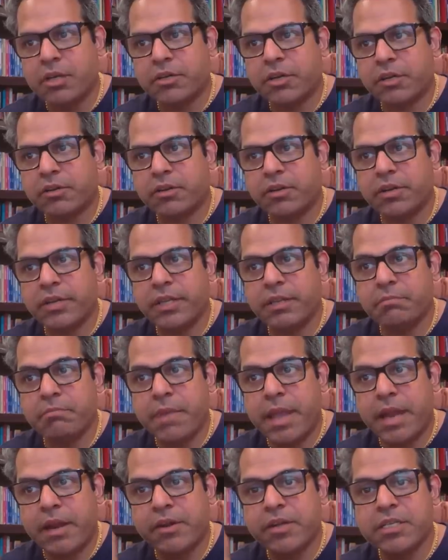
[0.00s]
contract or deal.
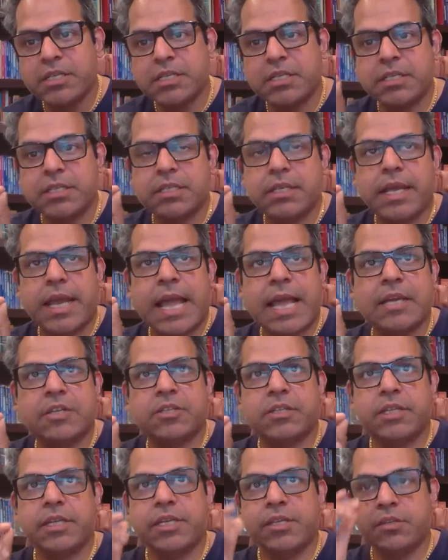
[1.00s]
Marriage is
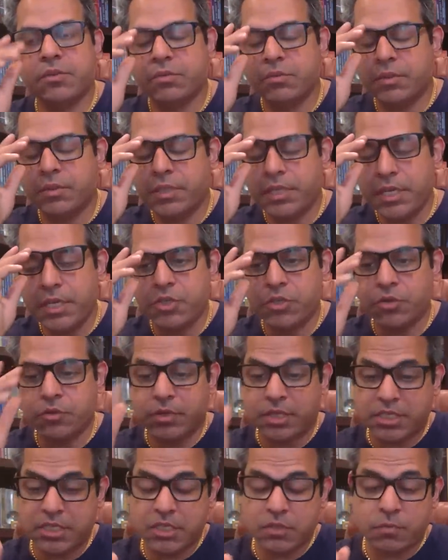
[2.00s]
actually to lead
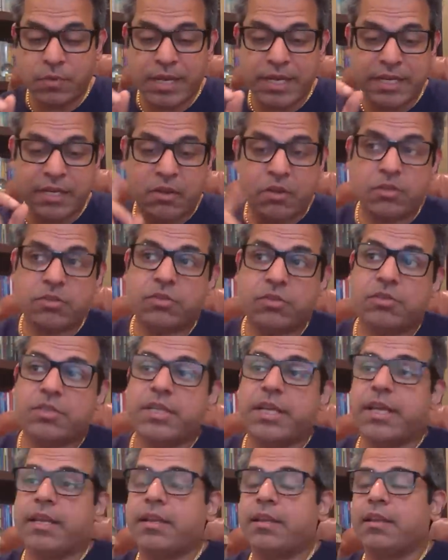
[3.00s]
you. This is why it also
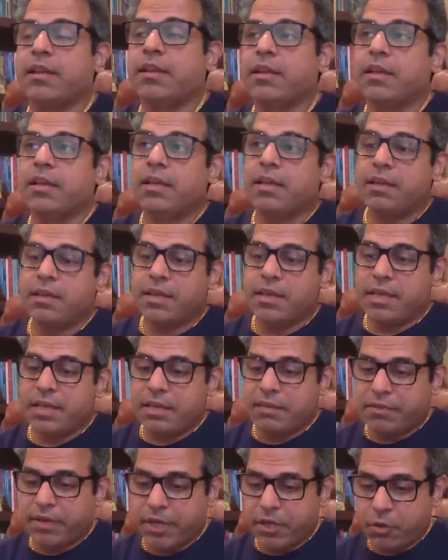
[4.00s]
said,
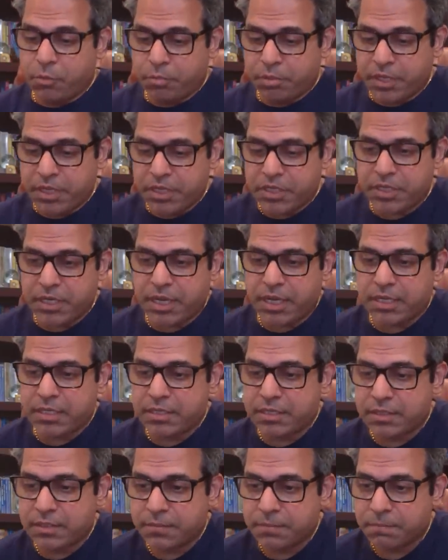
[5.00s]
even in
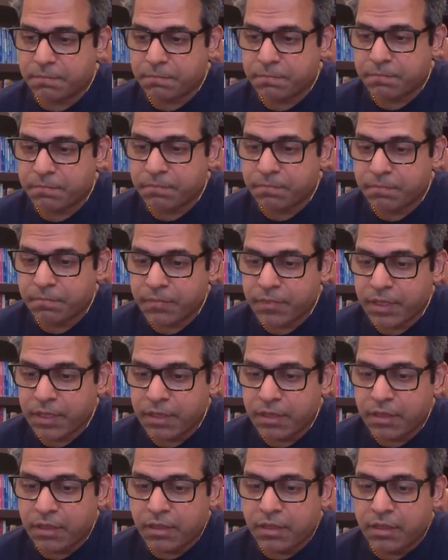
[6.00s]
Upanishads,
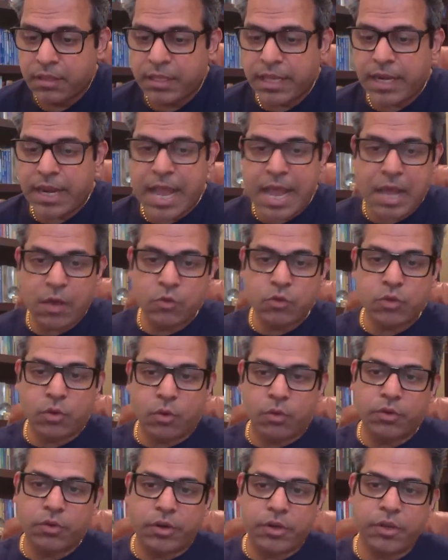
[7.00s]
that
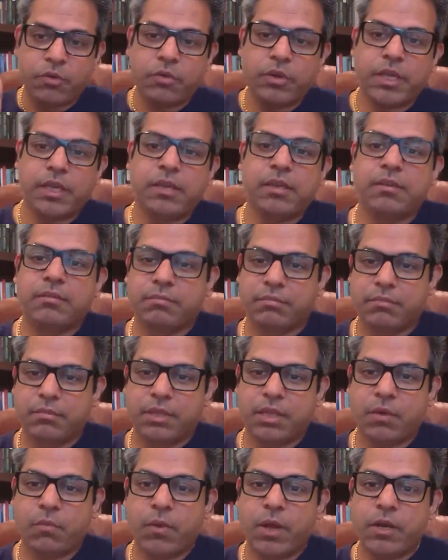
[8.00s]
householder yogi,
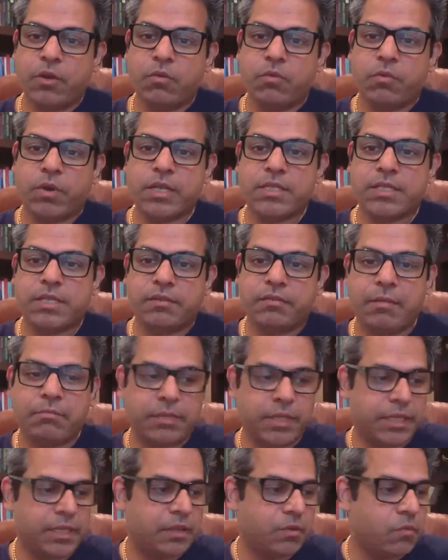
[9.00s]
the one who runs
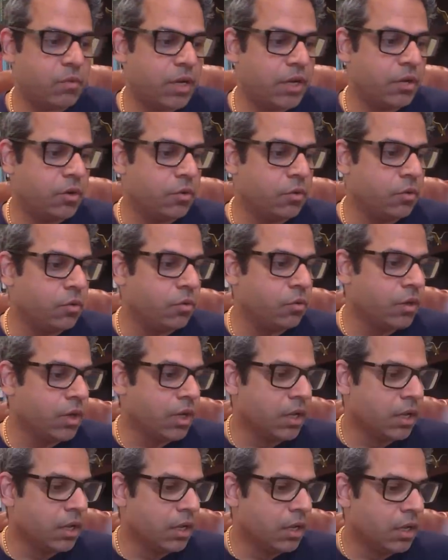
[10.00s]
family, the one
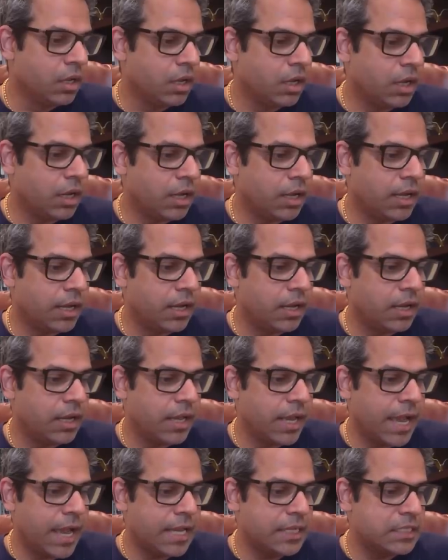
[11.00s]
who uh,
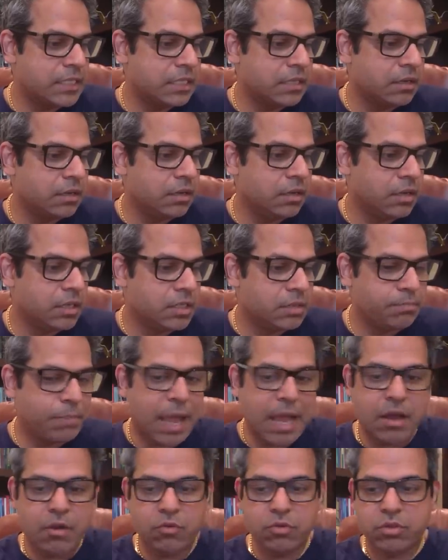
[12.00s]
has
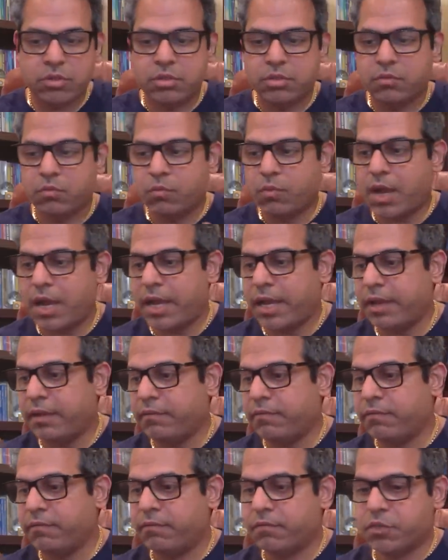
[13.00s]
spouse,
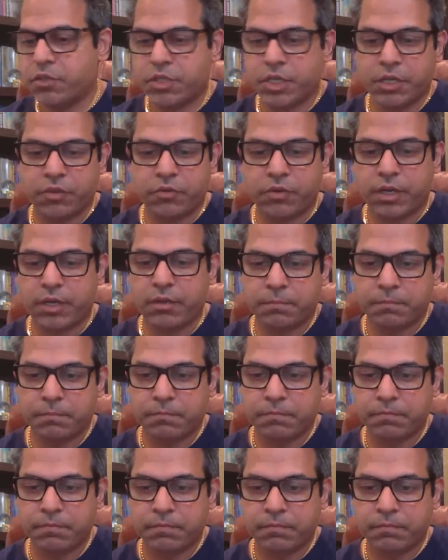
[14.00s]
wife, children,